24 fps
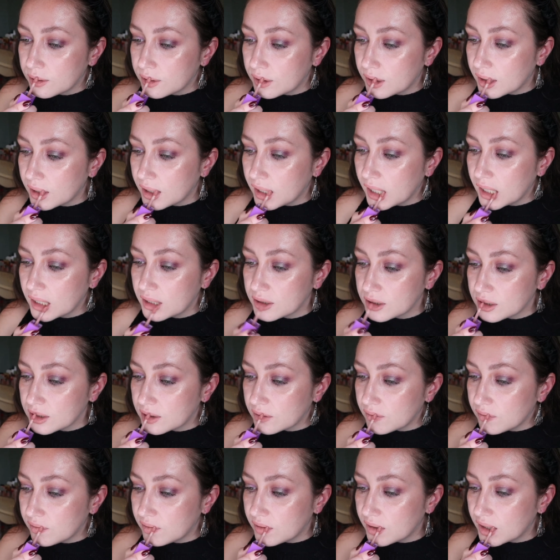that actually
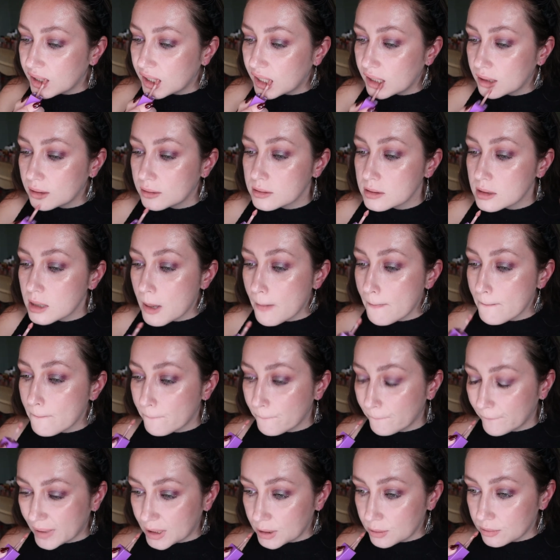feels
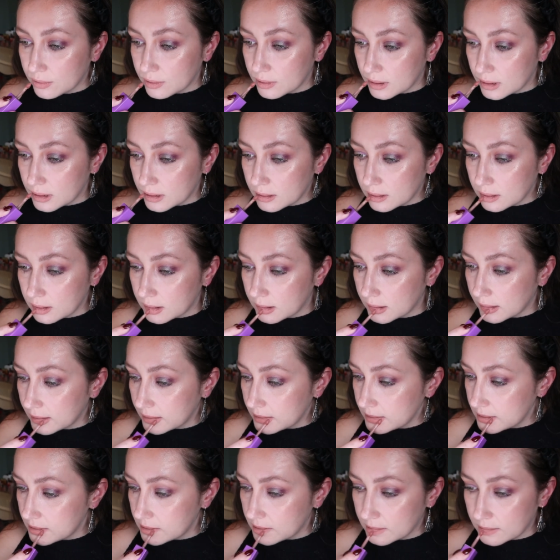really
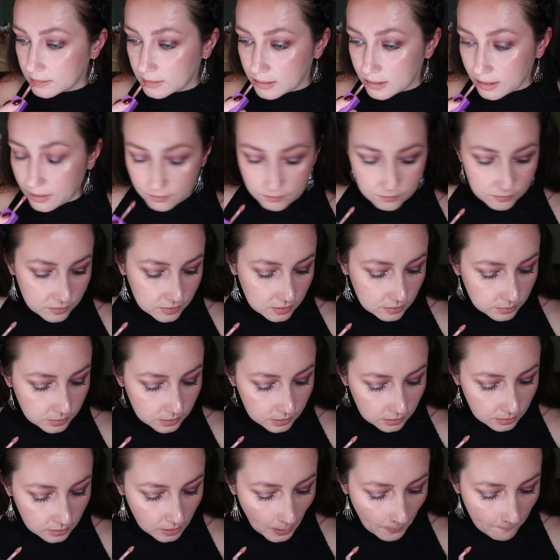nice and
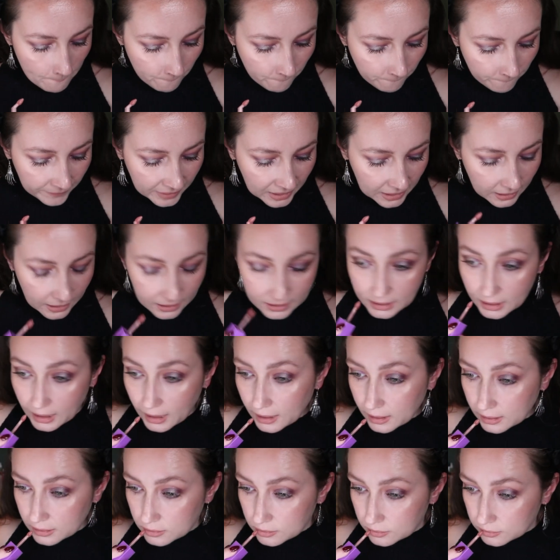comfortable. And yeah,
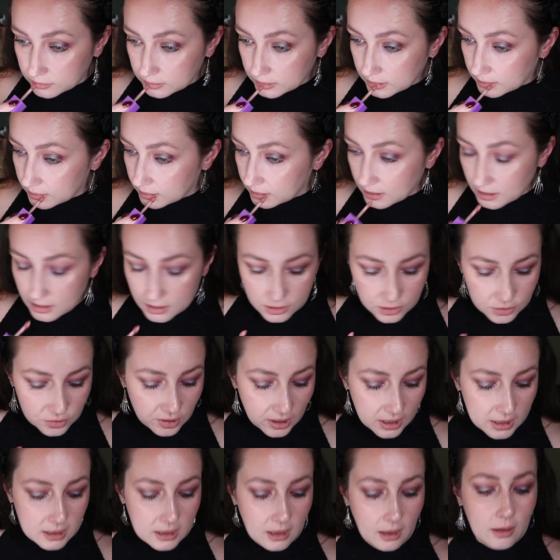I don't think these
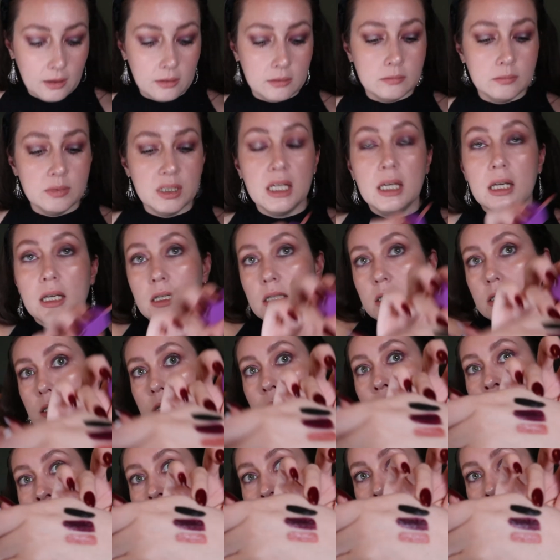dry down because